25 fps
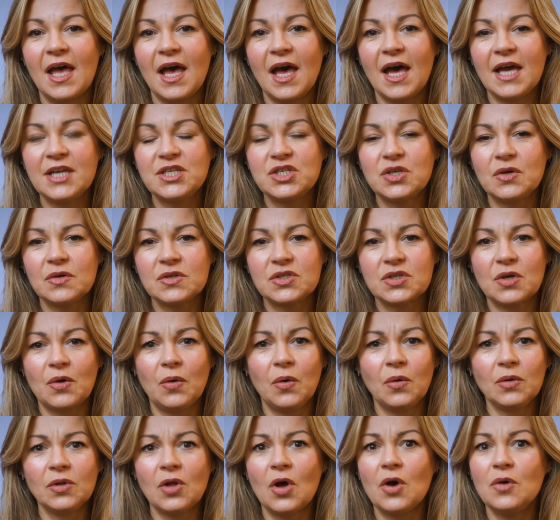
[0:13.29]
I talk to a
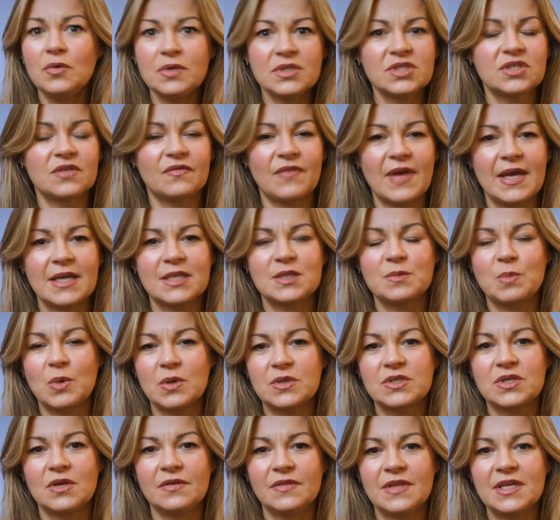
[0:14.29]
whole host of
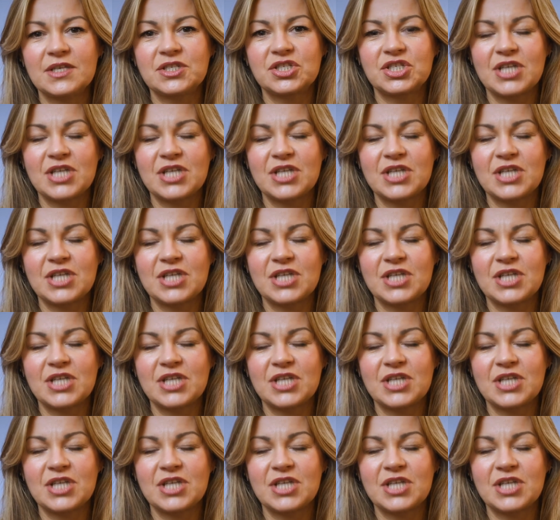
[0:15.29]
experts on this